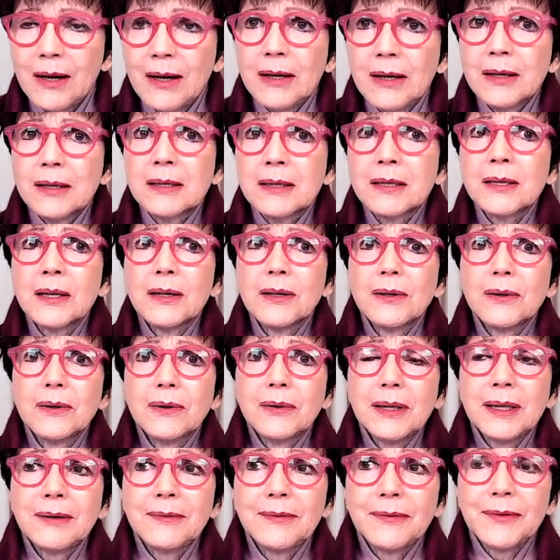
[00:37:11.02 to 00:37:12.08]
So
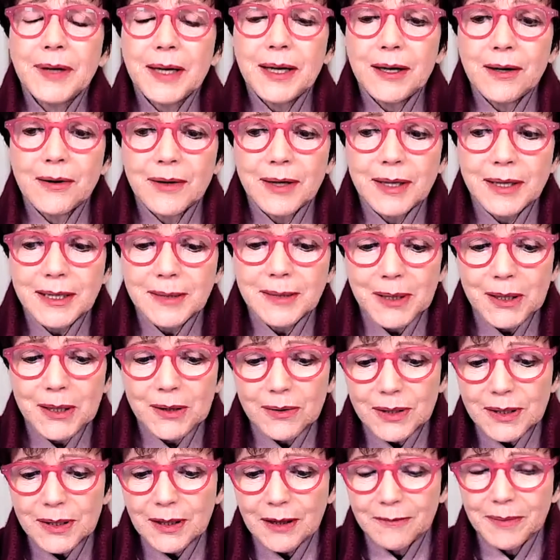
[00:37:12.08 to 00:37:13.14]
it varies,
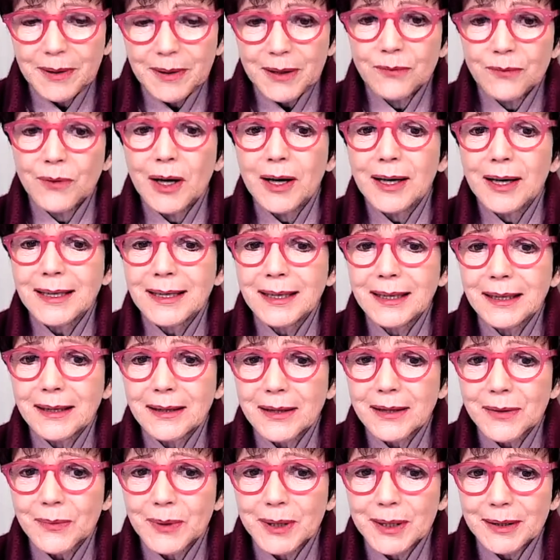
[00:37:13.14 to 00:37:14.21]
because I've been writing
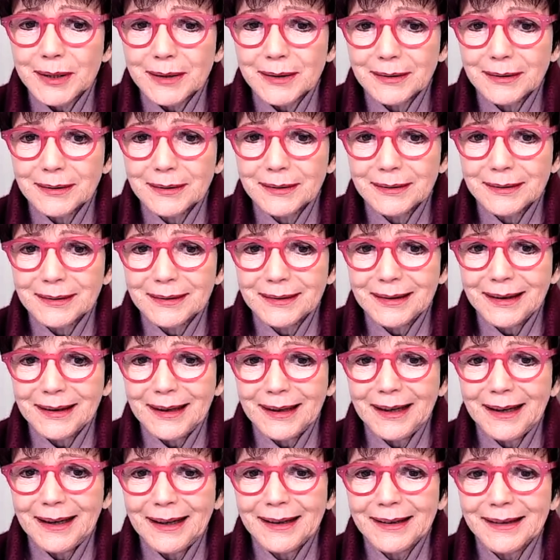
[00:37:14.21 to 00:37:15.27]
as well,
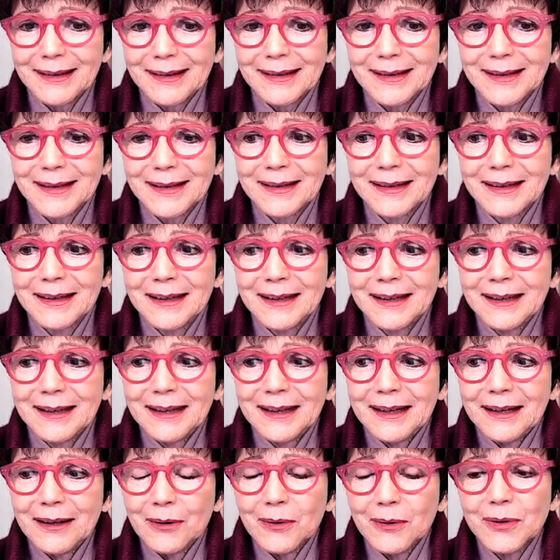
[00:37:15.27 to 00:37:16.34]
and
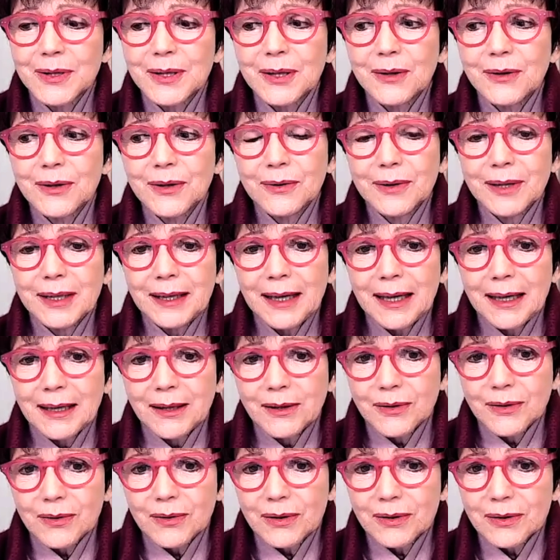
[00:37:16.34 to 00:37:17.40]
also doing
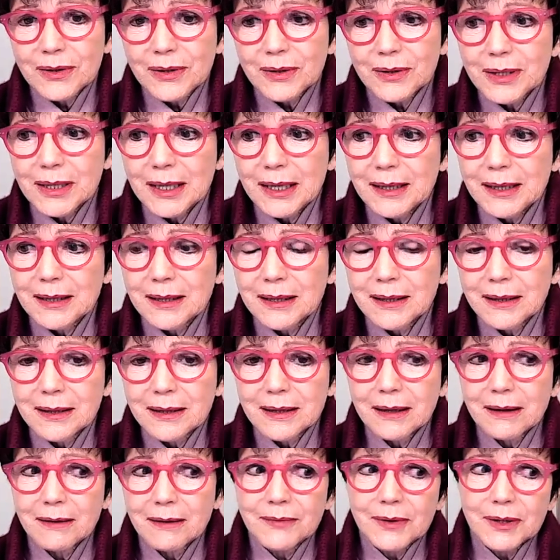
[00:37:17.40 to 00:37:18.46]
angel consultations. So
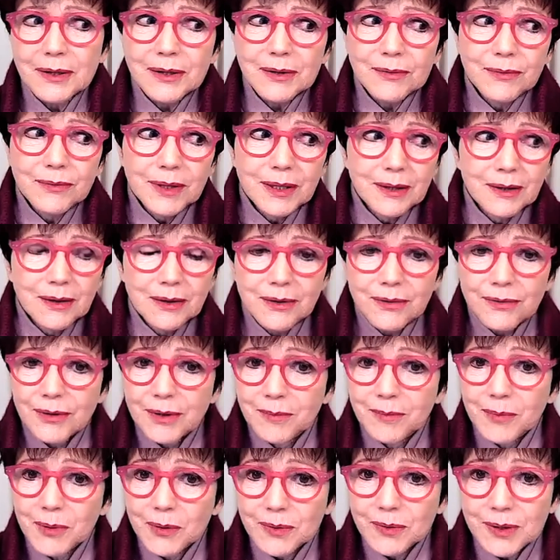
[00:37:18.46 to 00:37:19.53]
I've just written three
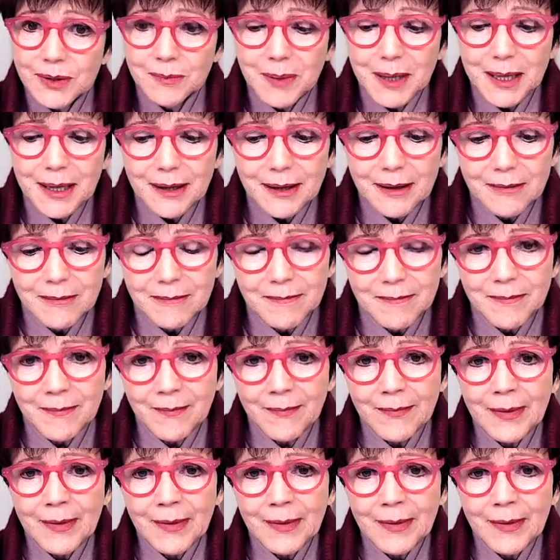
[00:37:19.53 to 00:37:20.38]
books about them.